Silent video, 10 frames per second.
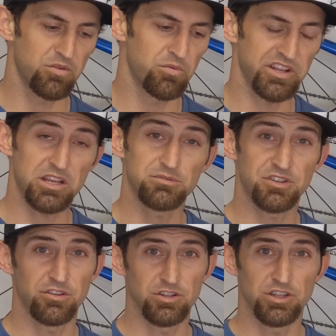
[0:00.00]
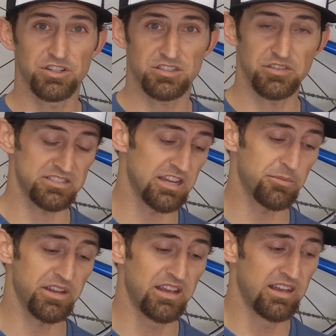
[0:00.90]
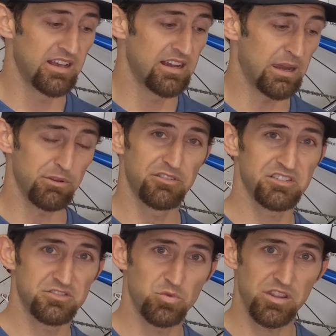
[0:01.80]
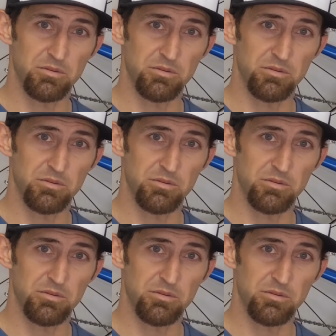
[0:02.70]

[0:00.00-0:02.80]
when it comes to the looks of this helmet, I believe this is one of